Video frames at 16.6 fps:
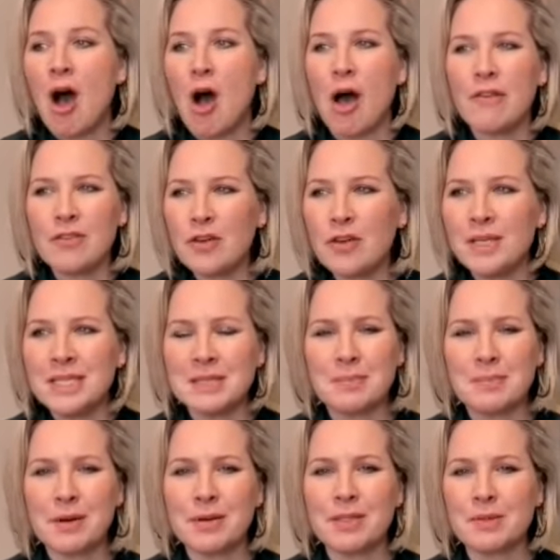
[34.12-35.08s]
I've got
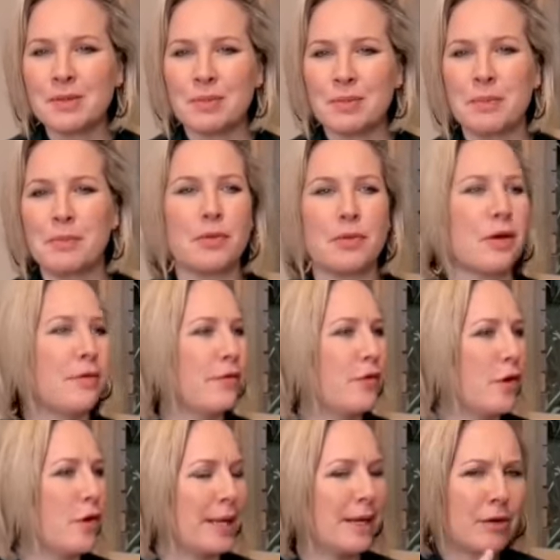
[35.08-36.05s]
experience with people that have
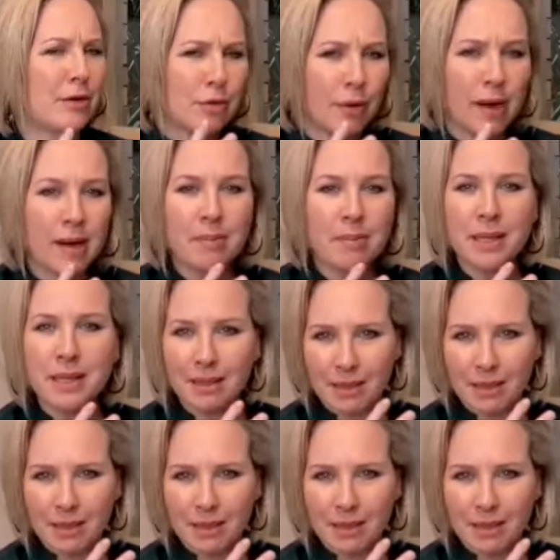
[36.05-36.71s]
got incredibly